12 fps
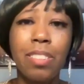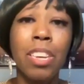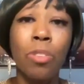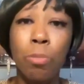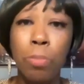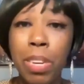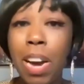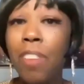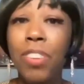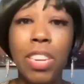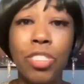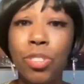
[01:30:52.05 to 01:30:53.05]
It will be
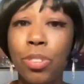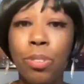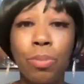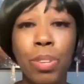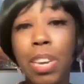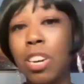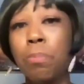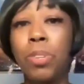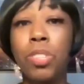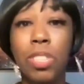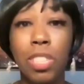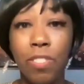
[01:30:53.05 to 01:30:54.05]
confidential. We're not going to
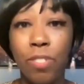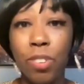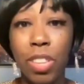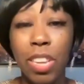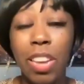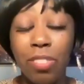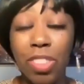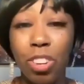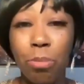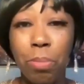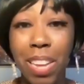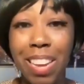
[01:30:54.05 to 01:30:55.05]
put your stuff out there
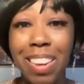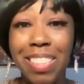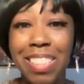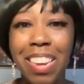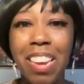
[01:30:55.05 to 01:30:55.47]
on blast.